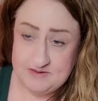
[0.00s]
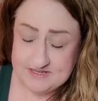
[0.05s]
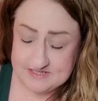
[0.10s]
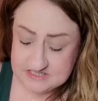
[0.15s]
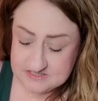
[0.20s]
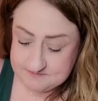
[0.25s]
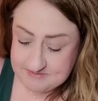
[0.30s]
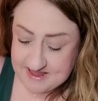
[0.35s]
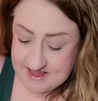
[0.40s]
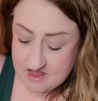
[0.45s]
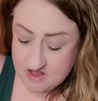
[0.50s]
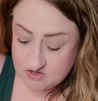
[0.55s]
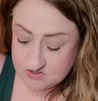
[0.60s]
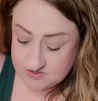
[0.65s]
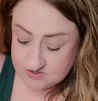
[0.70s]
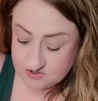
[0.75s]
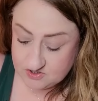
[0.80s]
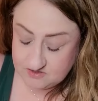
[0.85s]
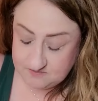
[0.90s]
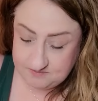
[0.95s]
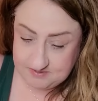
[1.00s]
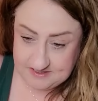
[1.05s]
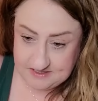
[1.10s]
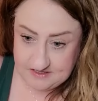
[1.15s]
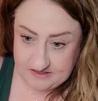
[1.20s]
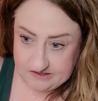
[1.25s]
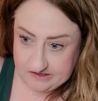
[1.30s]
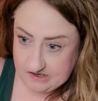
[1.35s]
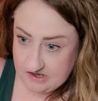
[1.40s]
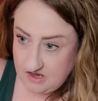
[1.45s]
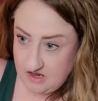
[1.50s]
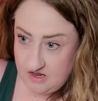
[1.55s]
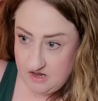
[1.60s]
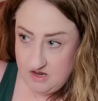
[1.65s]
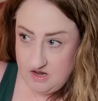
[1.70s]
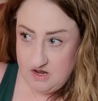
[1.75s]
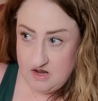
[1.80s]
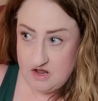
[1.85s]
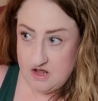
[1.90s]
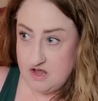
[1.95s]
be a spouse, could be,
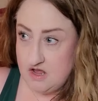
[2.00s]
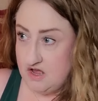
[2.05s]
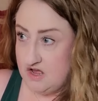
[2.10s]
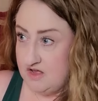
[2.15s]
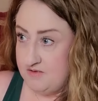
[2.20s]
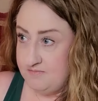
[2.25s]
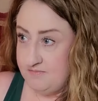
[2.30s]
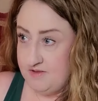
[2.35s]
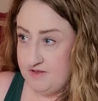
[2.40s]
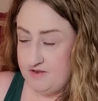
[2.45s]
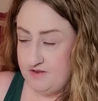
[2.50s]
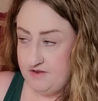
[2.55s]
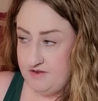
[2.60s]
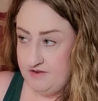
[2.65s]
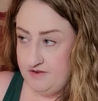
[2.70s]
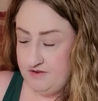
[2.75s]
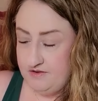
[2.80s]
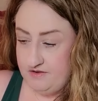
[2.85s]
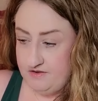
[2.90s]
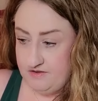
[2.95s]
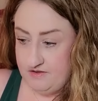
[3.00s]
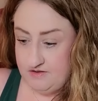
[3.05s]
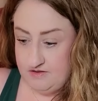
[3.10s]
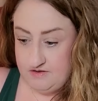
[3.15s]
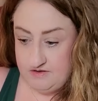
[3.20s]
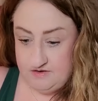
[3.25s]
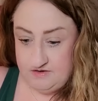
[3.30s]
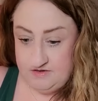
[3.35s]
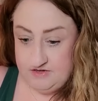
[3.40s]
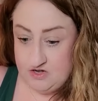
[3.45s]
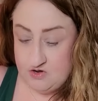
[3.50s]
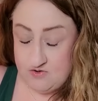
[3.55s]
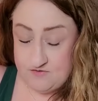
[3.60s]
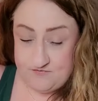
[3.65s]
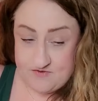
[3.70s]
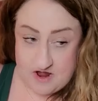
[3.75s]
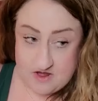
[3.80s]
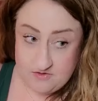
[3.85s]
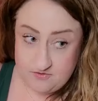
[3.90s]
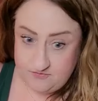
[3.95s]
you know, a
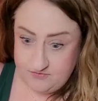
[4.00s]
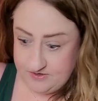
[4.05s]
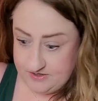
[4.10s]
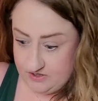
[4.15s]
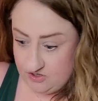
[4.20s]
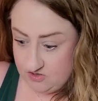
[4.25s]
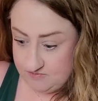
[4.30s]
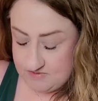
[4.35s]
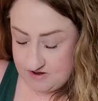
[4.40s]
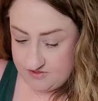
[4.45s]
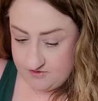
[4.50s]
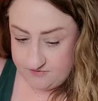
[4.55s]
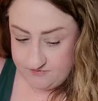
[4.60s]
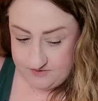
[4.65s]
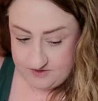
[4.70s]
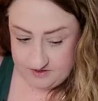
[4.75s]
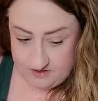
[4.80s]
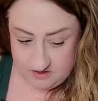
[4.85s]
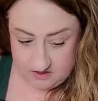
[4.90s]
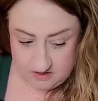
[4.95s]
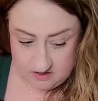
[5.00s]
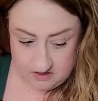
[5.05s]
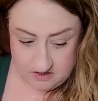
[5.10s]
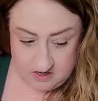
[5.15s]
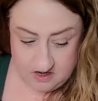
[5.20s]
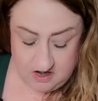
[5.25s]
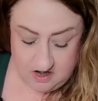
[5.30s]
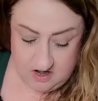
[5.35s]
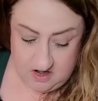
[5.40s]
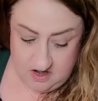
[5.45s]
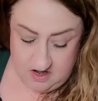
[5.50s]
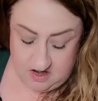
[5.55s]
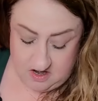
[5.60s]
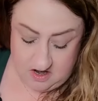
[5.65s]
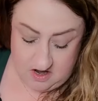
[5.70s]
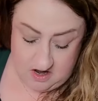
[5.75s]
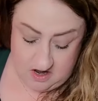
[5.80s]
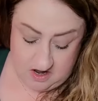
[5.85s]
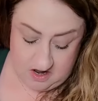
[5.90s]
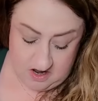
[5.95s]
father figure, mother figure,
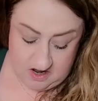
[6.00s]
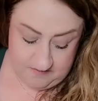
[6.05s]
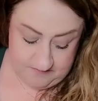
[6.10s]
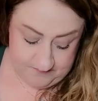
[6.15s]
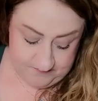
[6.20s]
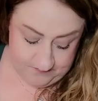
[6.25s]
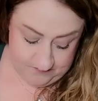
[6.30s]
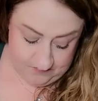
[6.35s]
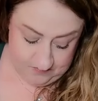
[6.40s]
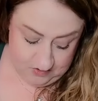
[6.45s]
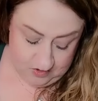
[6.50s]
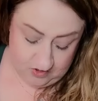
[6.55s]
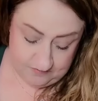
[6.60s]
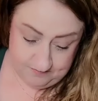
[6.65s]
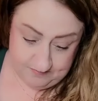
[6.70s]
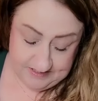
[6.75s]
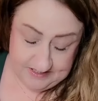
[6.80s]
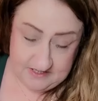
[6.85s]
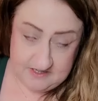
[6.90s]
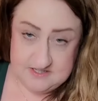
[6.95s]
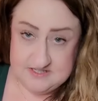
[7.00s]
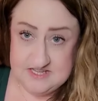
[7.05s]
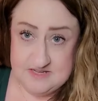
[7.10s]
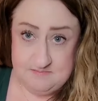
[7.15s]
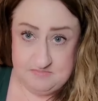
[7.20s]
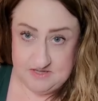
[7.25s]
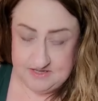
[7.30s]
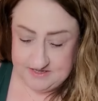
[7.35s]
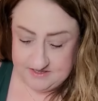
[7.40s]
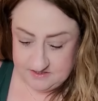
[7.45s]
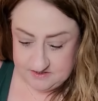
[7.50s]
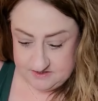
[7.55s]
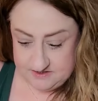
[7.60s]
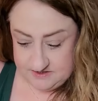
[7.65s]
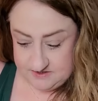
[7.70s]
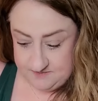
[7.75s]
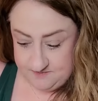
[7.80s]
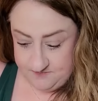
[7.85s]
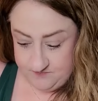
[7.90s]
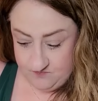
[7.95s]
could be
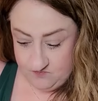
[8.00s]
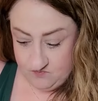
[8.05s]
siblings.